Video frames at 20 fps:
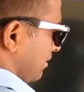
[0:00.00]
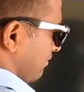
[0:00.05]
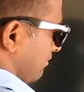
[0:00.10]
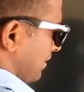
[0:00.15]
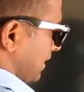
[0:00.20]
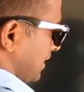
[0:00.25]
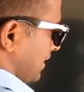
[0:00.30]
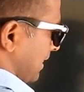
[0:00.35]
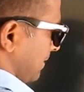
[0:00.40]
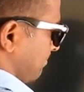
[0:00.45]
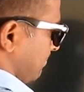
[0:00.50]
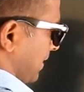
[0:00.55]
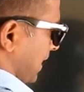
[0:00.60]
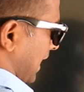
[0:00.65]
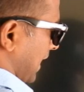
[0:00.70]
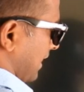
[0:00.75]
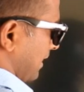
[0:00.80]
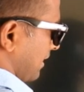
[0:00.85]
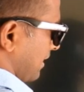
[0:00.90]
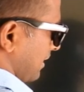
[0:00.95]
we
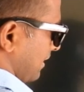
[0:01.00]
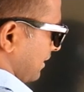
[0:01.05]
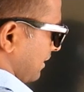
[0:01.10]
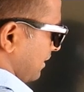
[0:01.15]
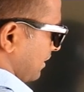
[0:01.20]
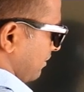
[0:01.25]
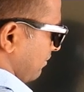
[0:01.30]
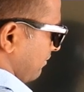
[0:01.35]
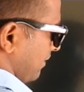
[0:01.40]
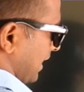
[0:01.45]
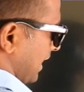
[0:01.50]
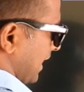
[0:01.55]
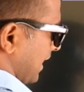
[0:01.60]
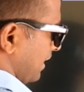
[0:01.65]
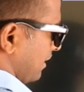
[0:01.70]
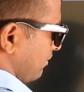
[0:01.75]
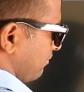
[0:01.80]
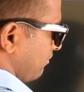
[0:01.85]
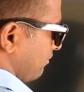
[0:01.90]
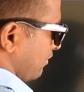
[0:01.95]
subtract. We
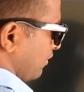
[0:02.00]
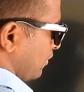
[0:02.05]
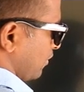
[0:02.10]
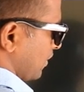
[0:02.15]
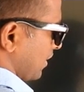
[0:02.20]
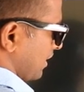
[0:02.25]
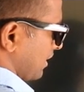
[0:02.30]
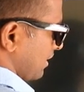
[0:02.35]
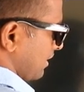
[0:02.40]
get 4.